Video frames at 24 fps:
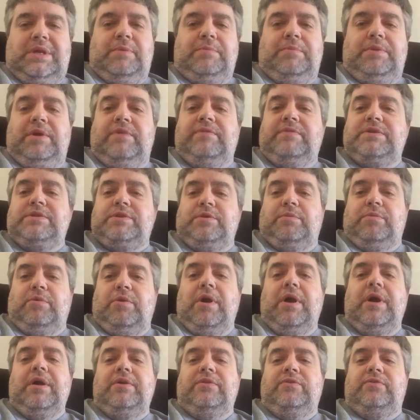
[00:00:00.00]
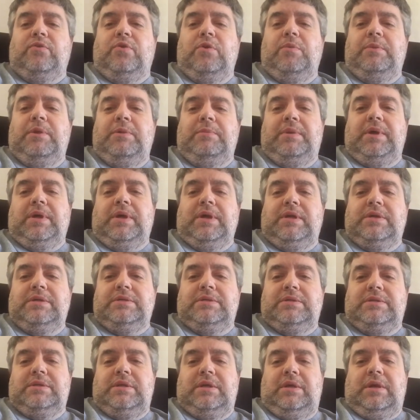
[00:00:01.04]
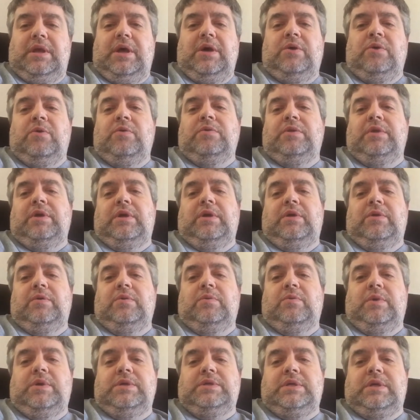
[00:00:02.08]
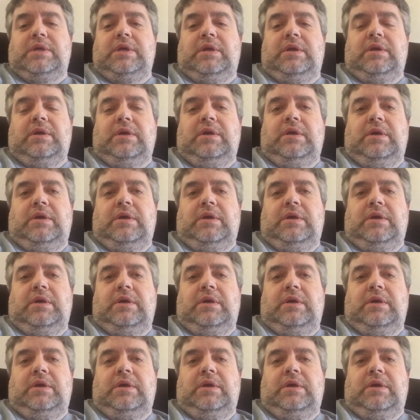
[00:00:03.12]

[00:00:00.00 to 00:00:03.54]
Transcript: a bit of a surprise for me because not only was it